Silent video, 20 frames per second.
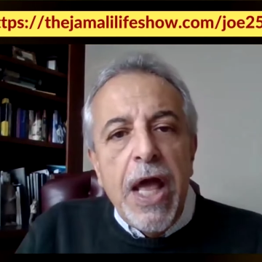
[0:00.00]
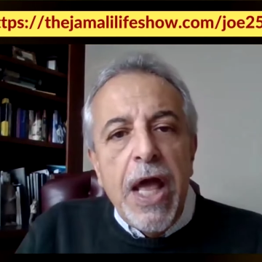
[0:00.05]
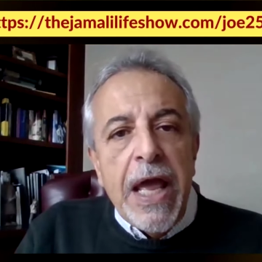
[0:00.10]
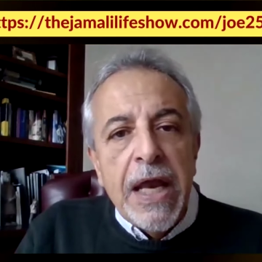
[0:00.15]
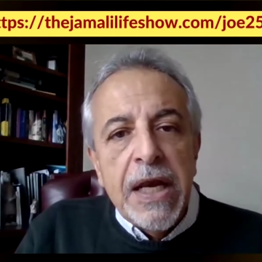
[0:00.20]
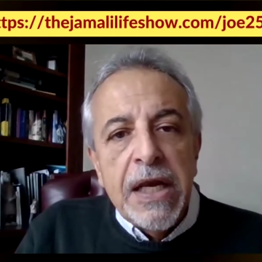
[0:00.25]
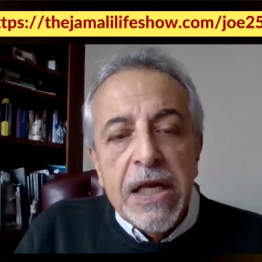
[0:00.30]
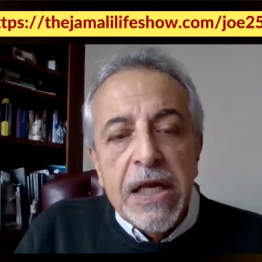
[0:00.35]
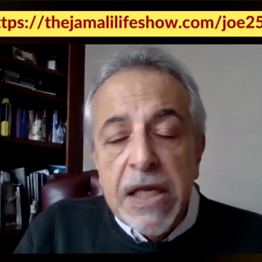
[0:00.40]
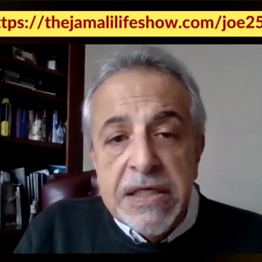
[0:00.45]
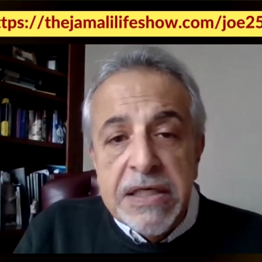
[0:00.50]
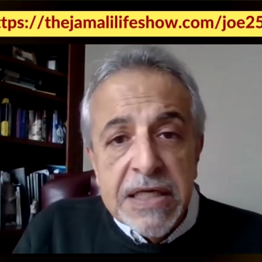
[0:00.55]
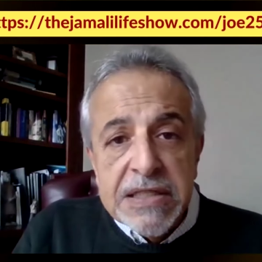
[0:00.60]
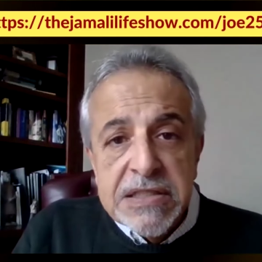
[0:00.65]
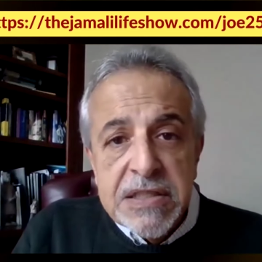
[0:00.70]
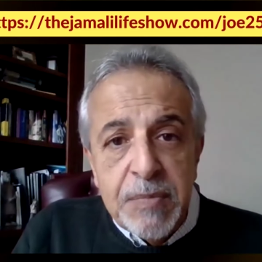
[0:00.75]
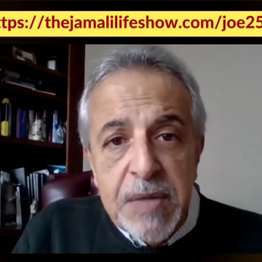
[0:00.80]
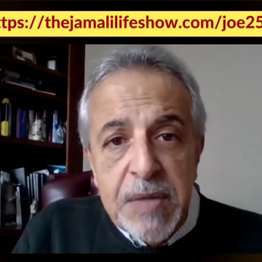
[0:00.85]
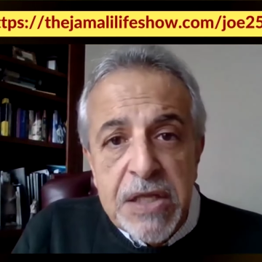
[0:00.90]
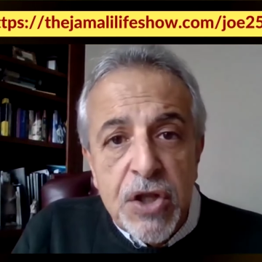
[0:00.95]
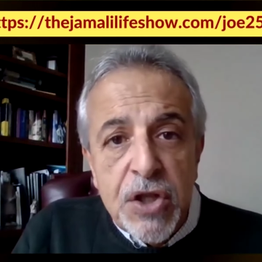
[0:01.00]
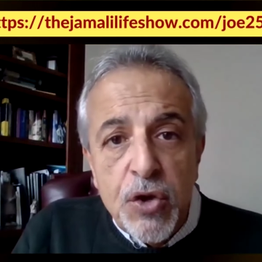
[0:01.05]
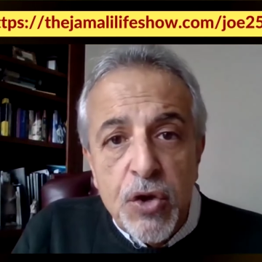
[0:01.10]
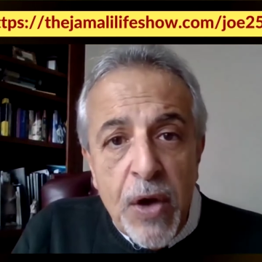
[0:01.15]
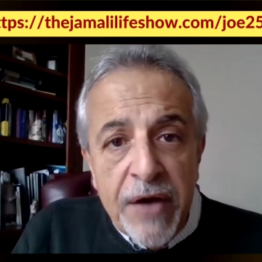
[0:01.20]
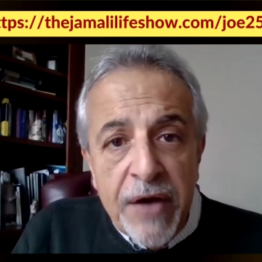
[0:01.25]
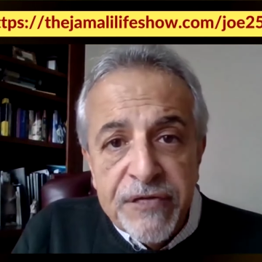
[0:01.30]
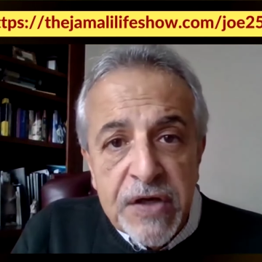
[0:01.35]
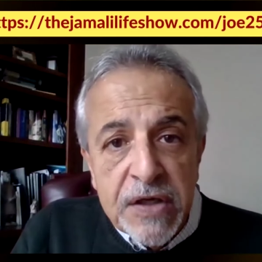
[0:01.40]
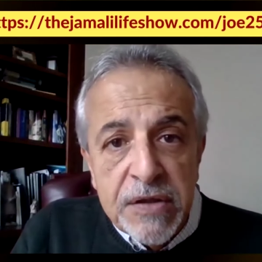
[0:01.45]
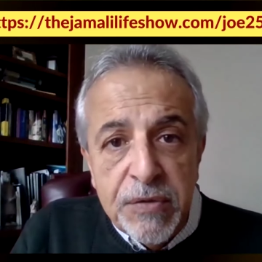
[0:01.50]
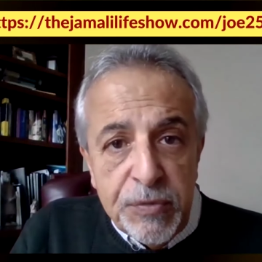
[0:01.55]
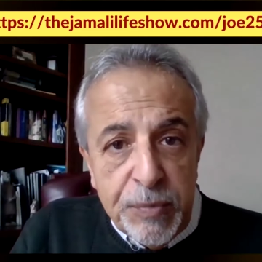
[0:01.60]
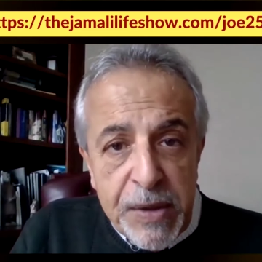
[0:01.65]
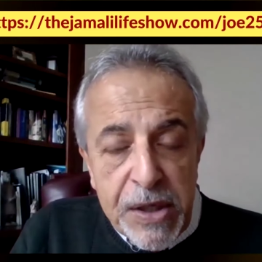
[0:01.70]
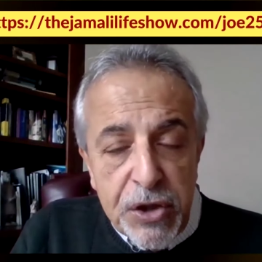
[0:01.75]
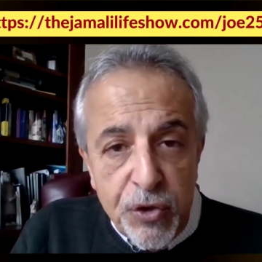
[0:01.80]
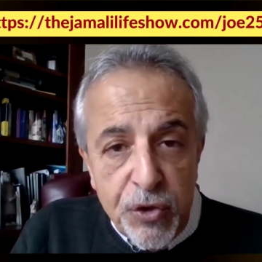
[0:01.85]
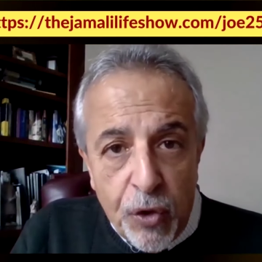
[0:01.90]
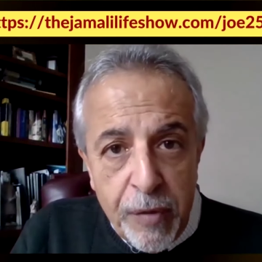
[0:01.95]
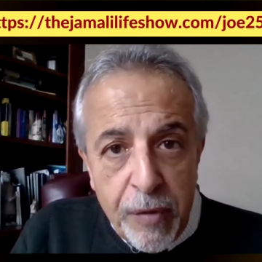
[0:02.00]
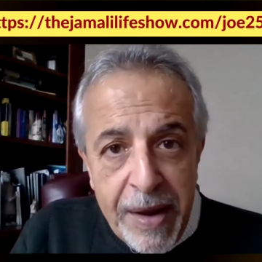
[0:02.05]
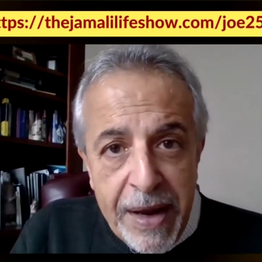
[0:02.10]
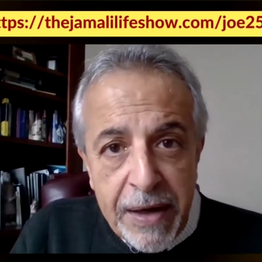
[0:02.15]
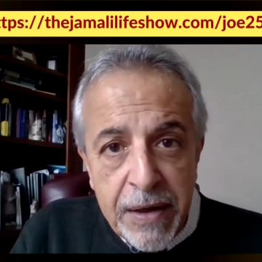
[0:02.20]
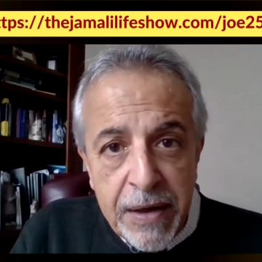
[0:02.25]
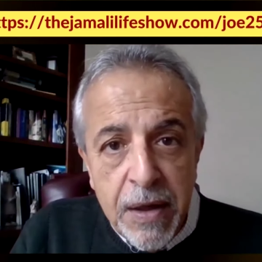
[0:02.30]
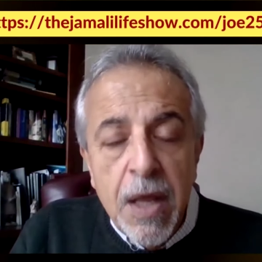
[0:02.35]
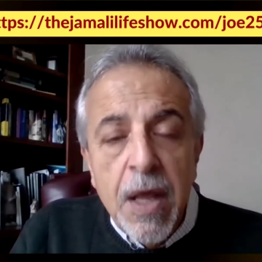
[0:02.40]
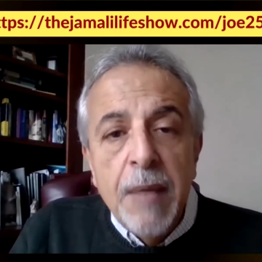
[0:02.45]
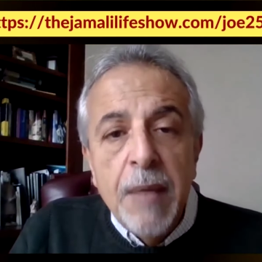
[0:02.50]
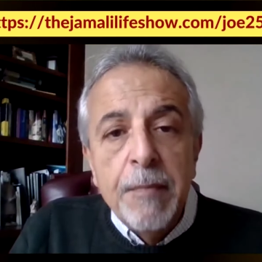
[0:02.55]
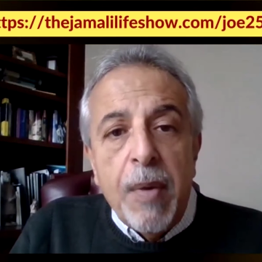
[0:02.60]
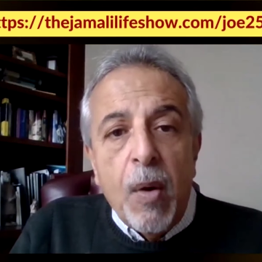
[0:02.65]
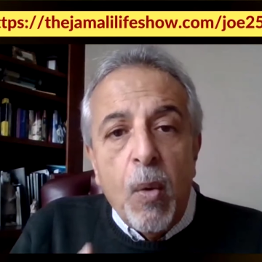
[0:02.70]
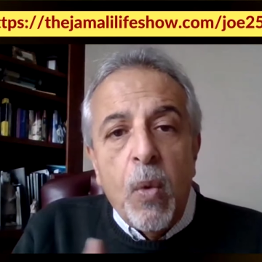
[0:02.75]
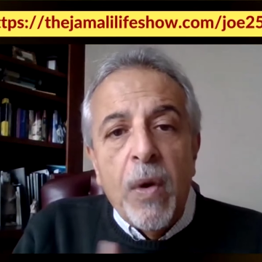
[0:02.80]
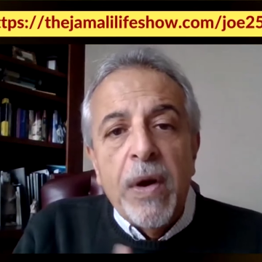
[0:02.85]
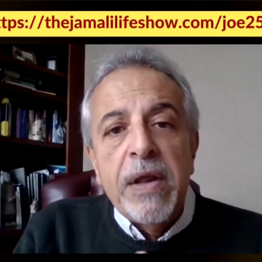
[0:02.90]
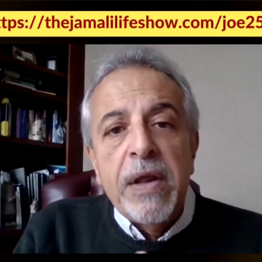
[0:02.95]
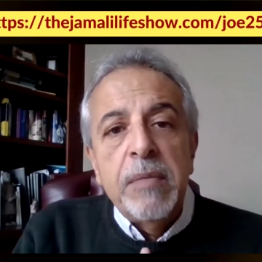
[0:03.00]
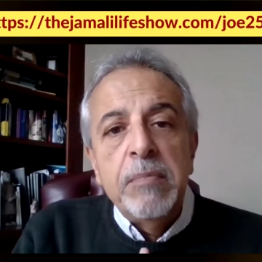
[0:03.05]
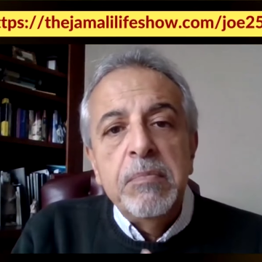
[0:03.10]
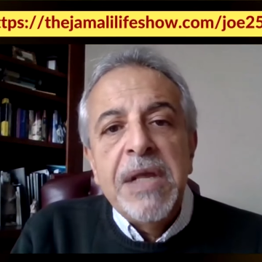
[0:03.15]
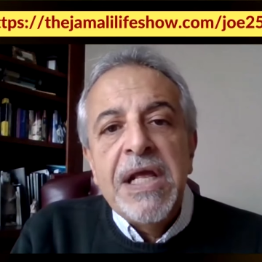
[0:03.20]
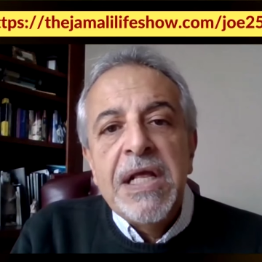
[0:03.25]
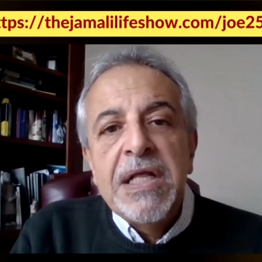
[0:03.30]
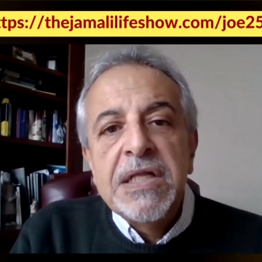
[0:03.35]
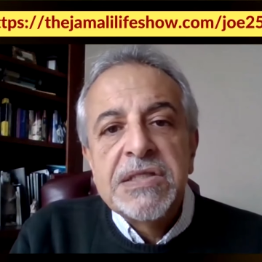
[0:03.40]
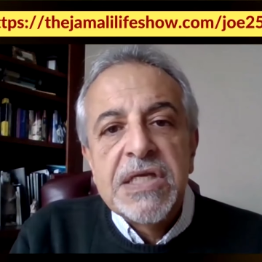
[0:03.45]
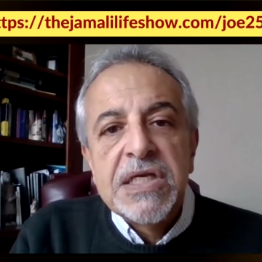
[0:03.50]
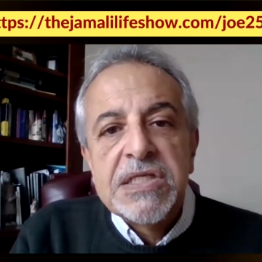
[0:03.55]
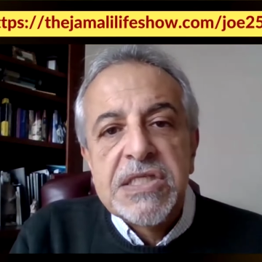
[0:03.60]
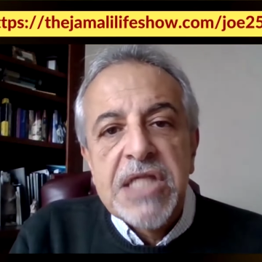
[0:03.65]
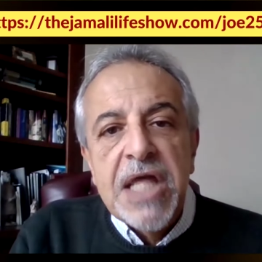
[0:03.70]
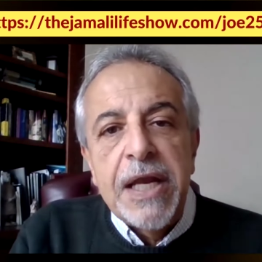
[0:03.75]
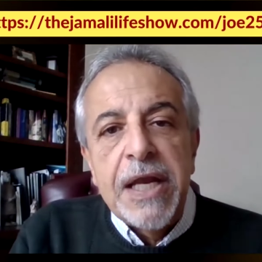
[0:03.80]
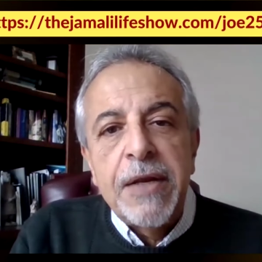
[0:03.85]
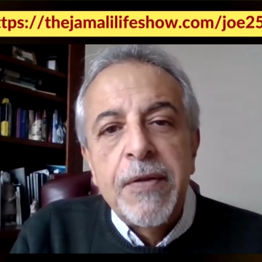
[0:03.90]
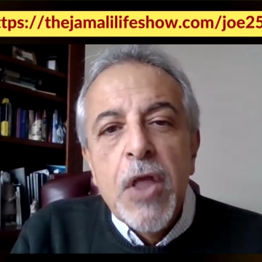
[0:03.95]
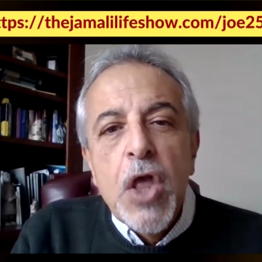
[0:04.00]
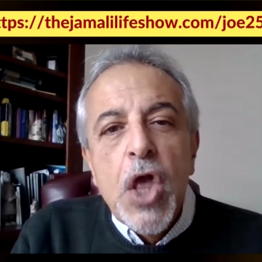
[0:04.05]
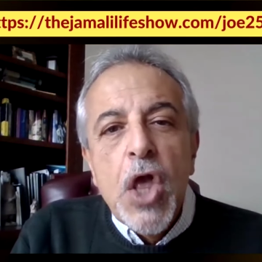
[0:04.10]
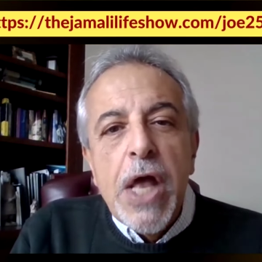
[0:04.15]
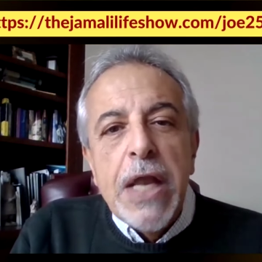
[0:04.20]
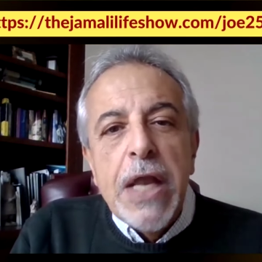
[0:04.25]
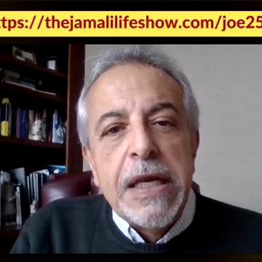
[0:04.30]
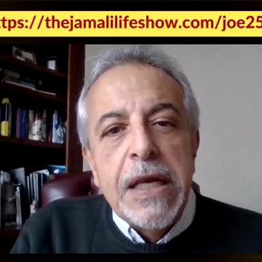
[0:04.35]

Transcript: And it doesn't mean that you have to be a doormat, but what it means is that